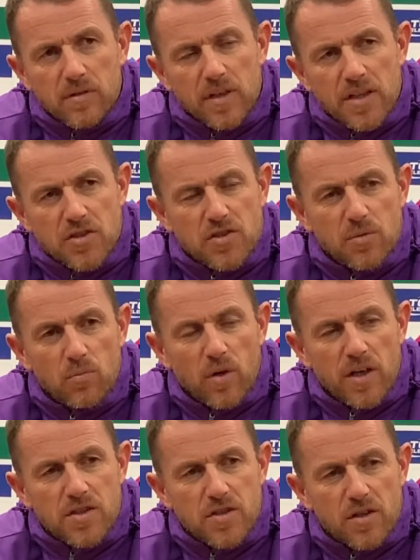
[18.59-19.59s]
In some
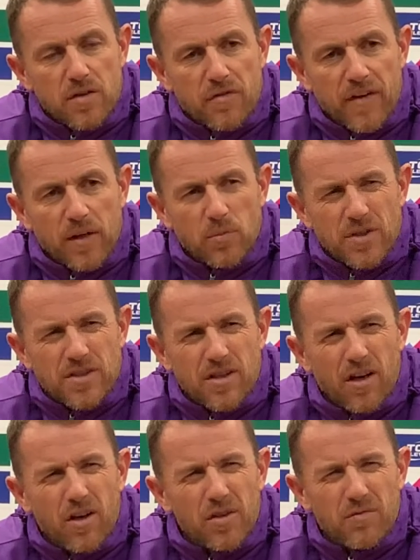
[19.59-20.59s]
ways, you know, the fact we
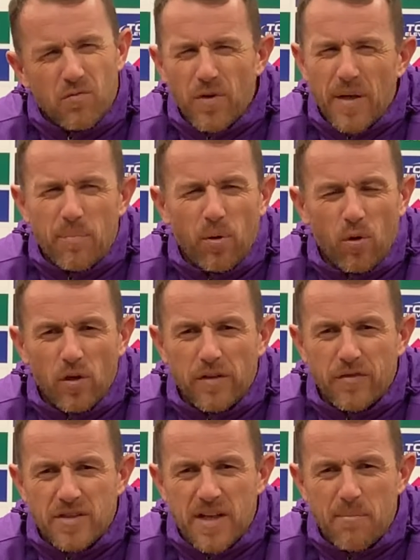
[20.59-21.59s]
started really poorly
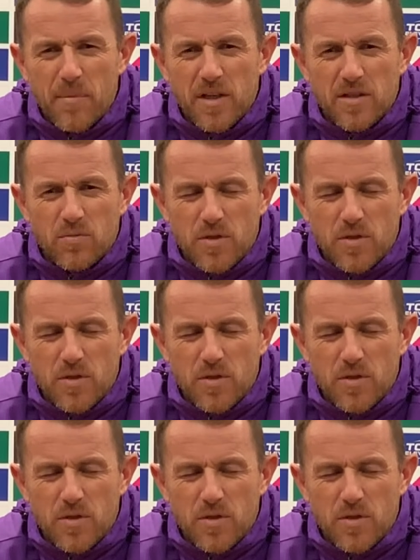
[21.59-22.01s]
for 10 minutes,